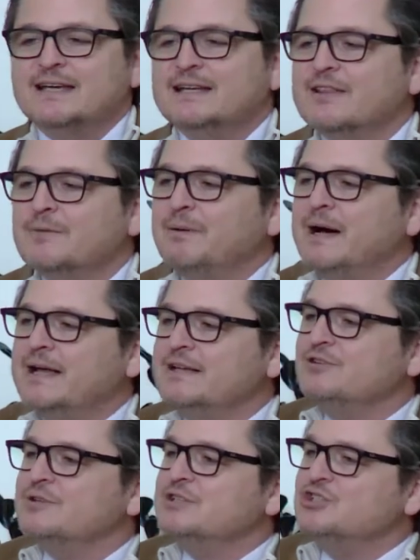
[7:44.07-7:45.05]
take another bite
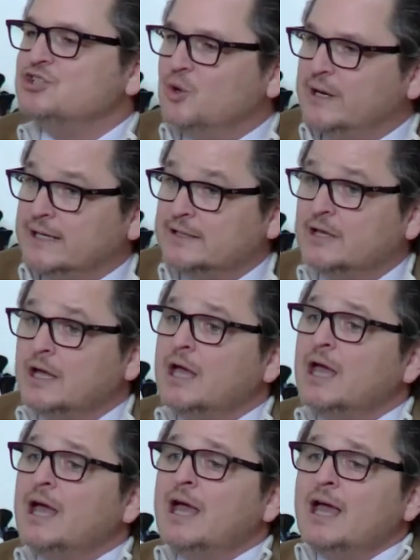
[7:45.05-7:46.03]
and you enjoy it.
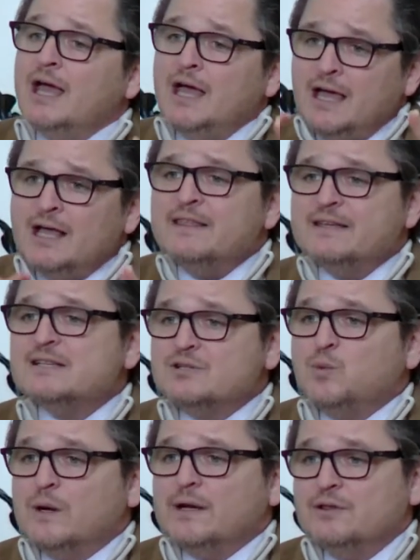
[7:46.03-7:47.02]
This
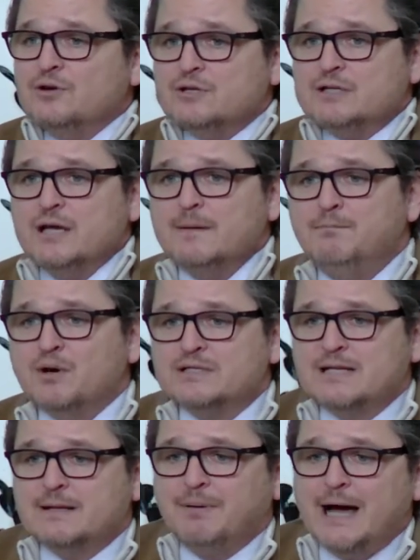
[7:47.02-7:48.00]
is one of those
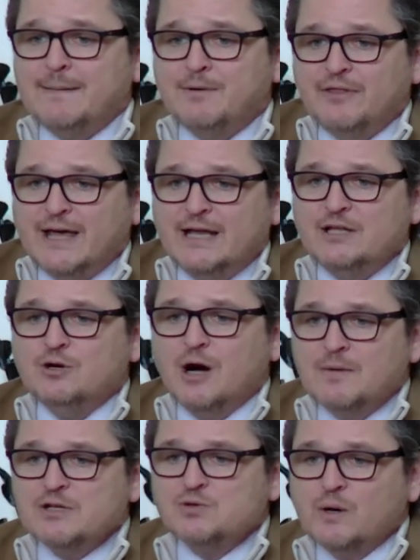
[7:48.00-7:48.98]
books of the Bible that you
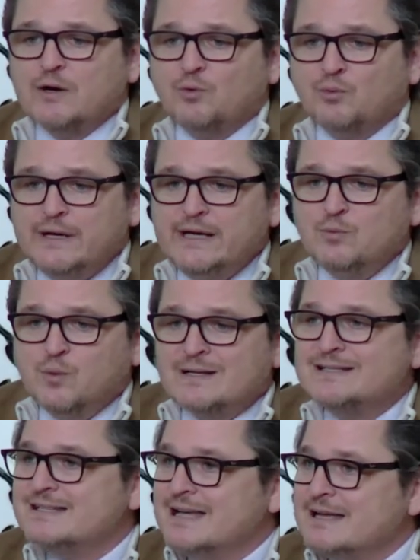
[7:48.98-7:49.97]
almost want to read
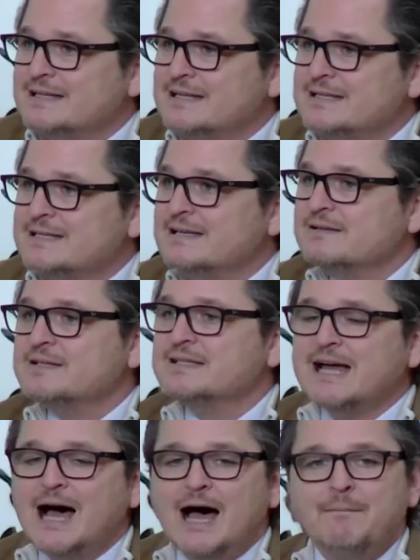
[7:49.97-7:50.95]
one sentence,
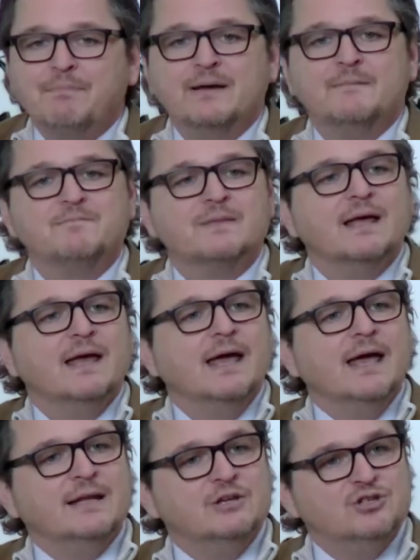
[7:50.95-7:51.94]
stop,
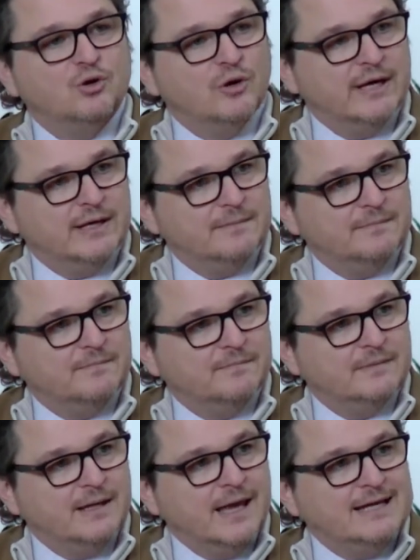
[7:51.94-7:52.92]
and enjoy it.
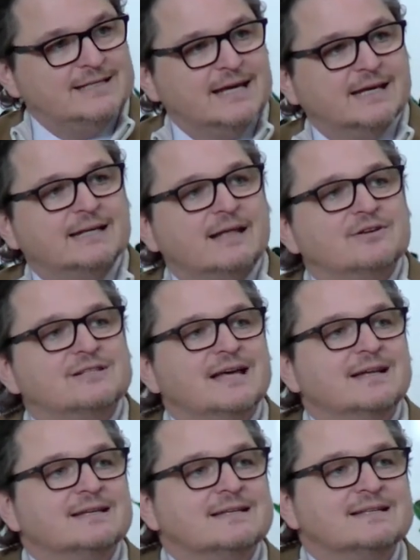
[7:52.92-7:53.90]
And take another
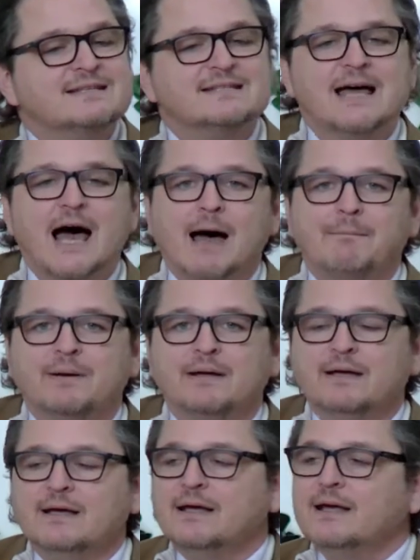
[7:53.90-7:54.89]
sentence,
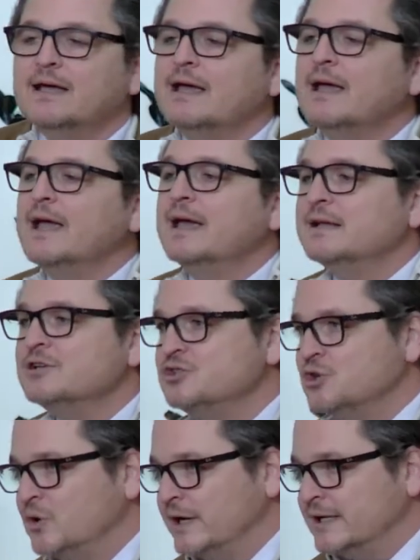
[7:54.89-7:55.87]
stop, and
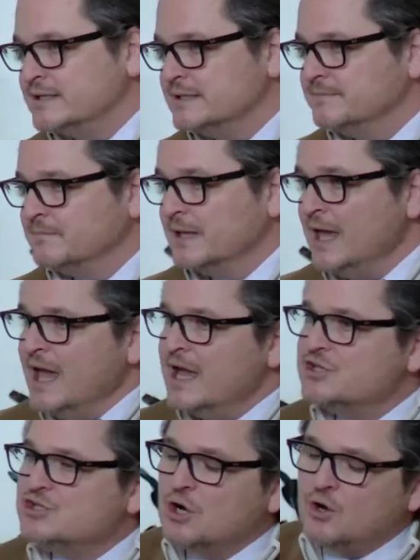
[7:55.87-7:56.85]
enjoy it.
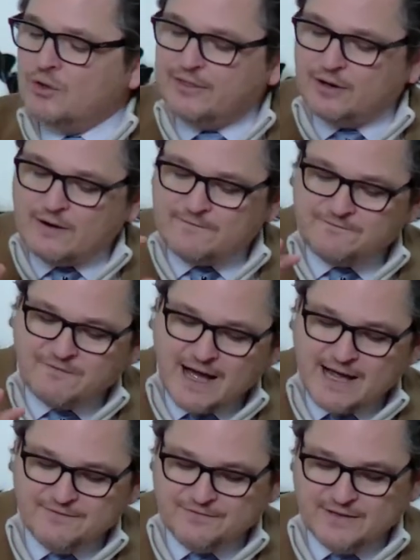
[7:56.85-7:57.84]
And so there are
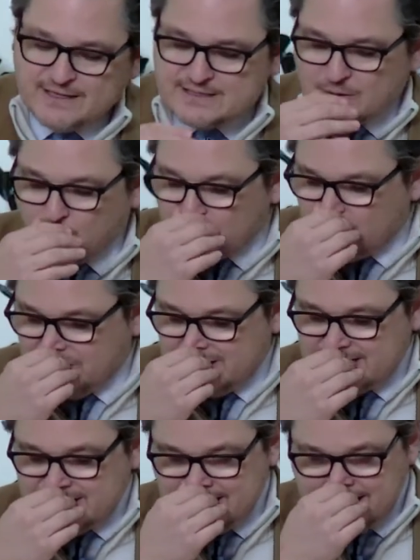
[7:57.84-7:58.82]
five things that we're going
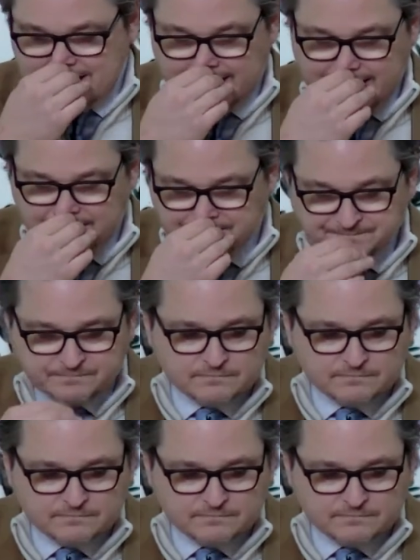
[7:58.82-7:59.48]
to see today.